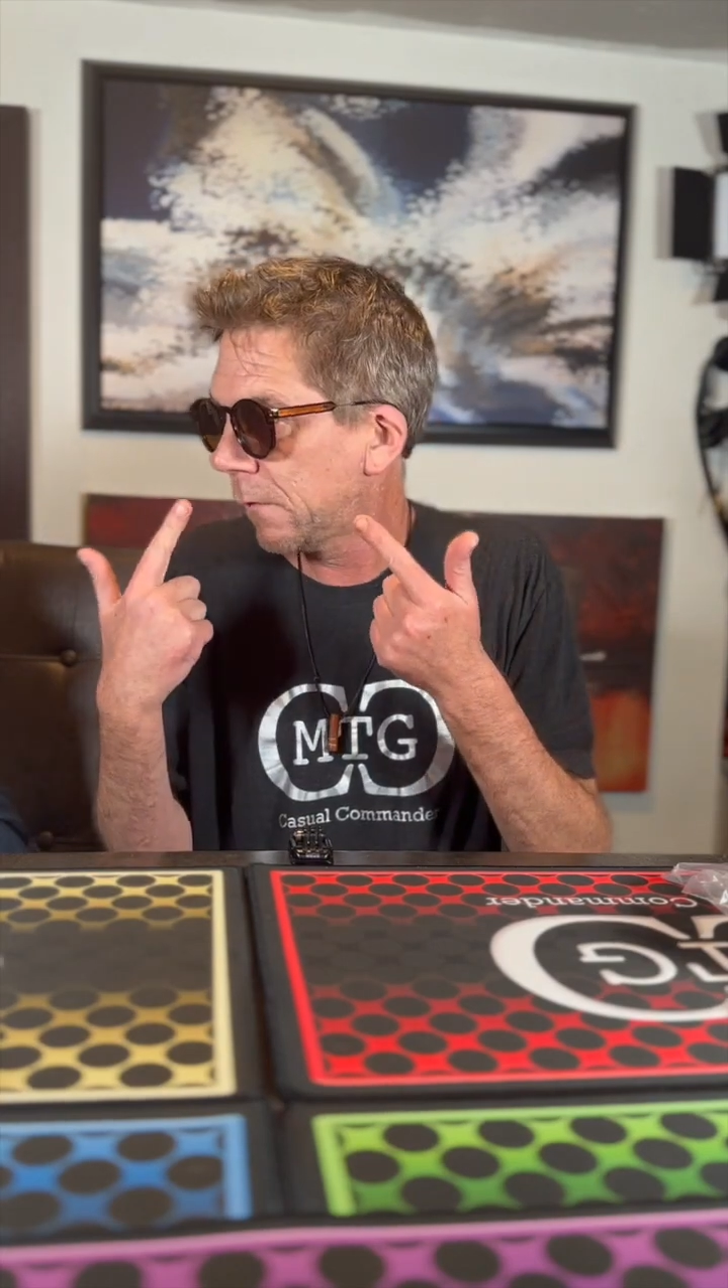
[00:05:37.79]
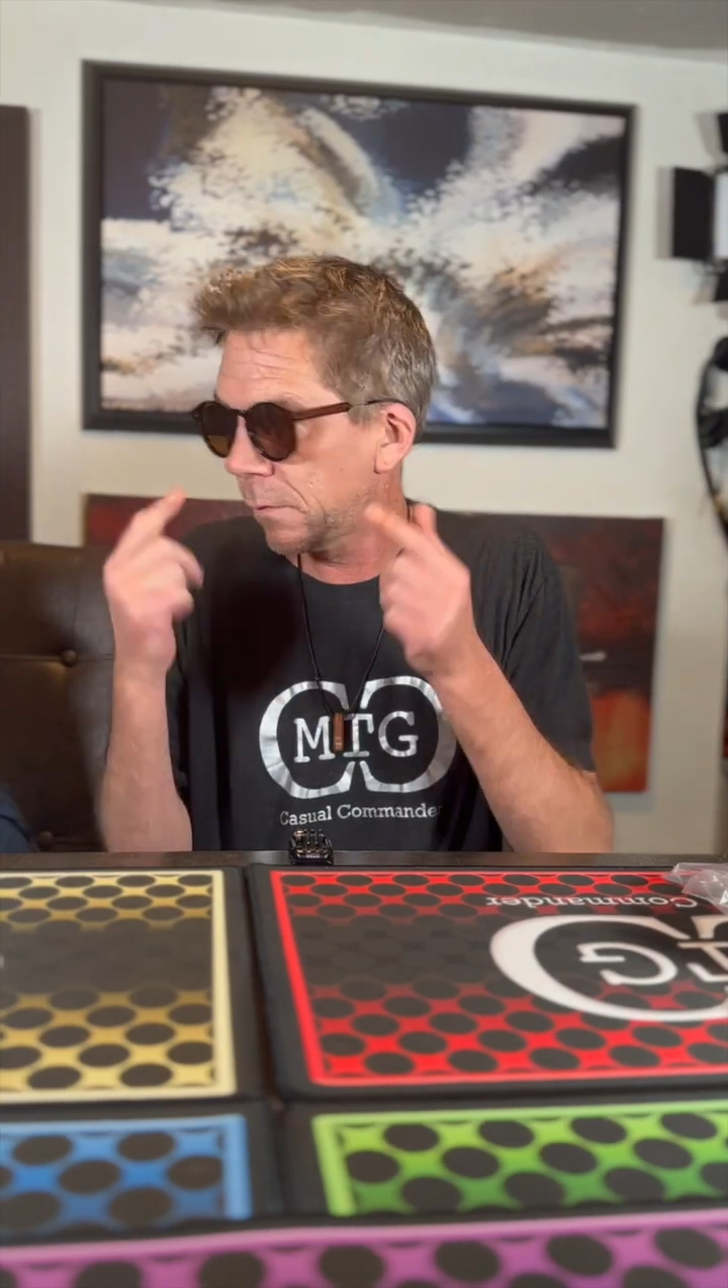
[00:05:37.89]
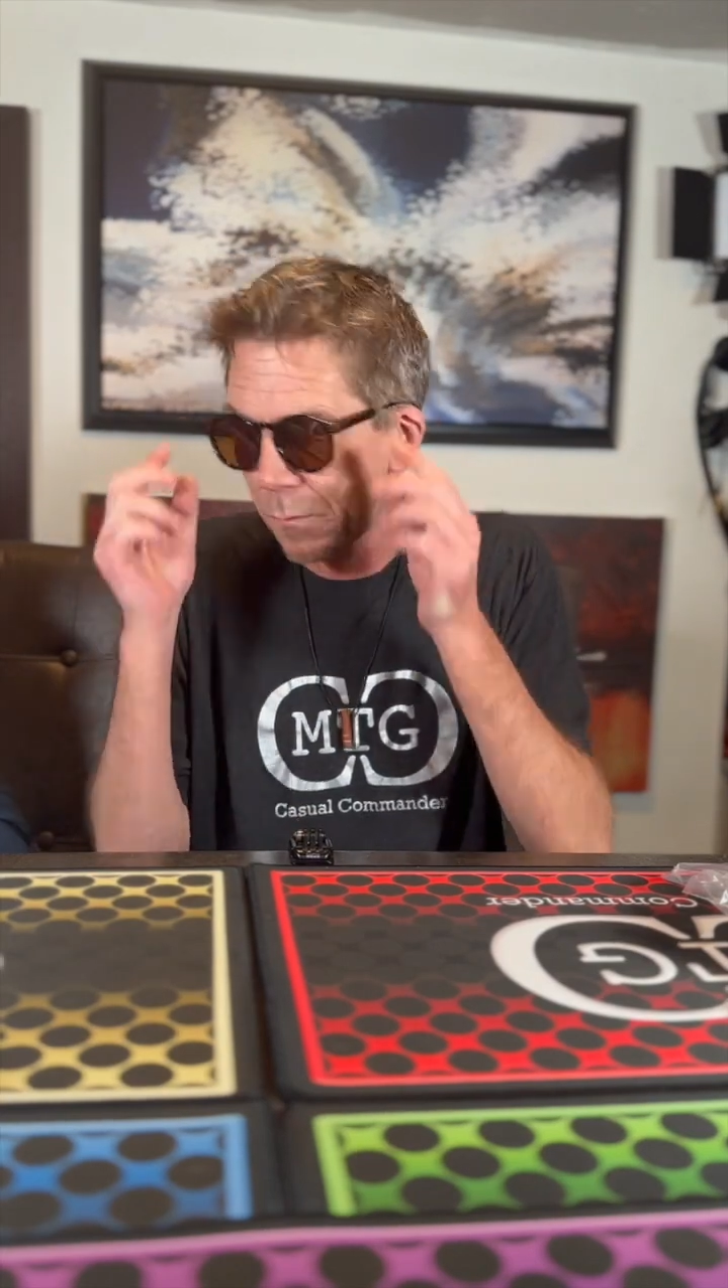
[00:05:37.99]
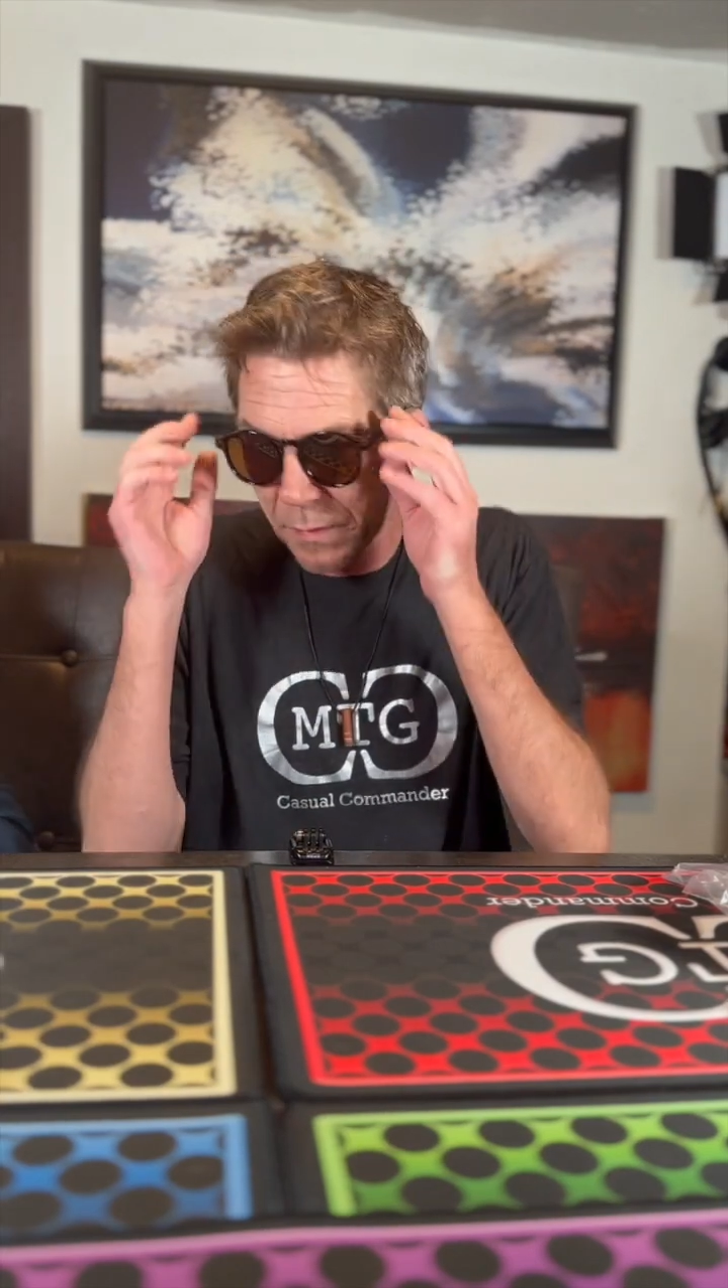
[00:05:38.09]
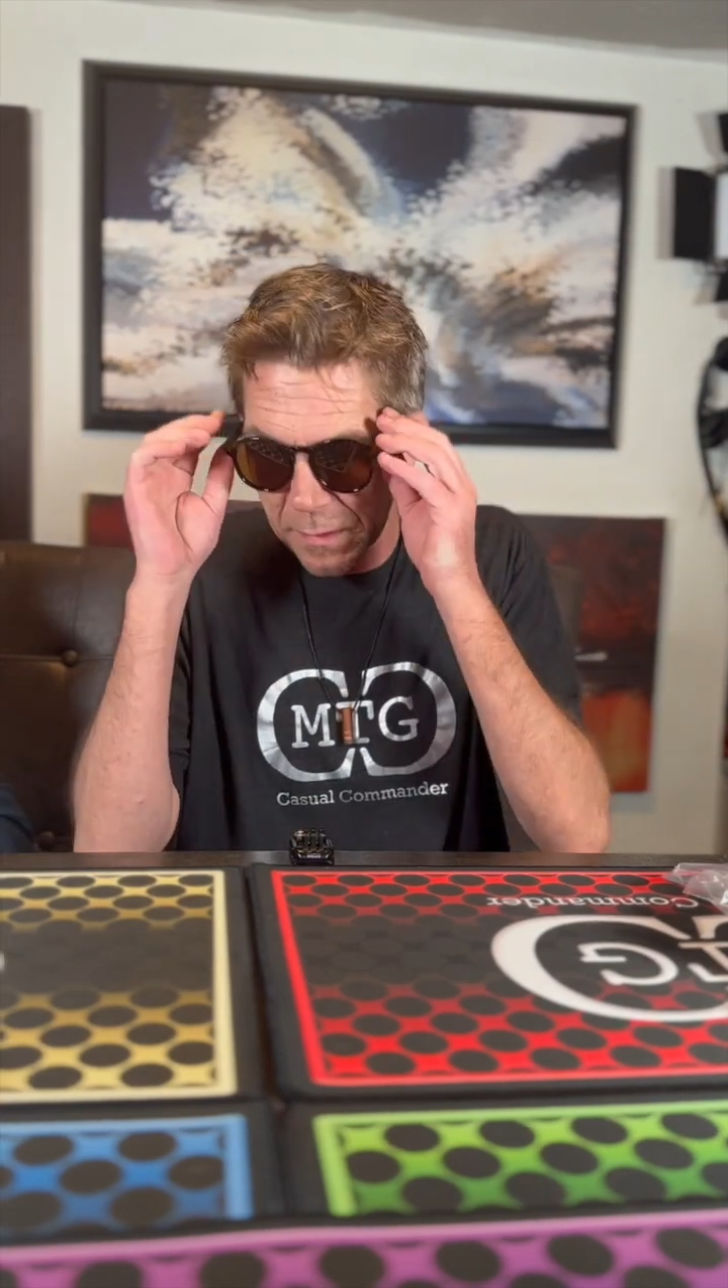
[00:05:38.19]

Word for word: yep. would be